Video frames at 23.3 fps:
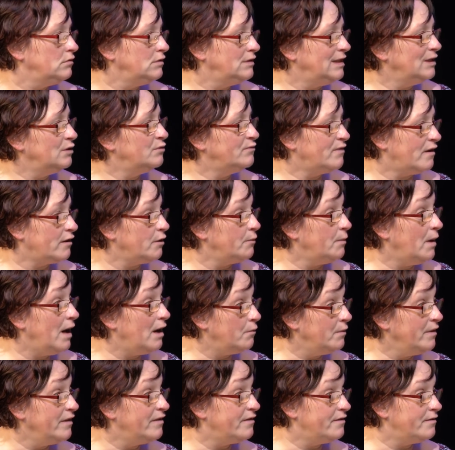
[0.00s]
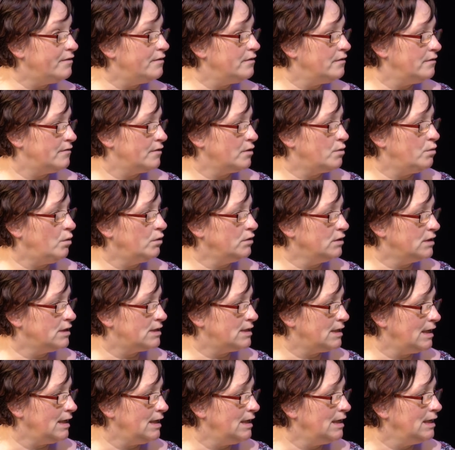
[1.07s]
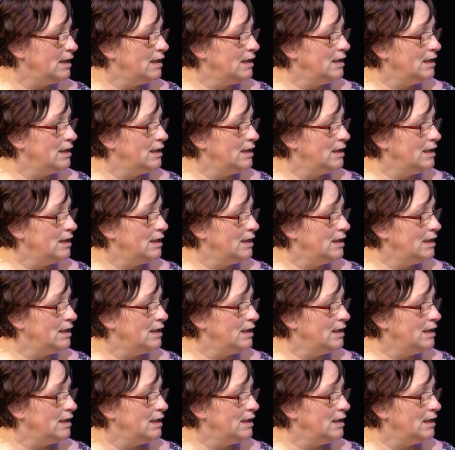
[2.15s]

deal very well with the quantity.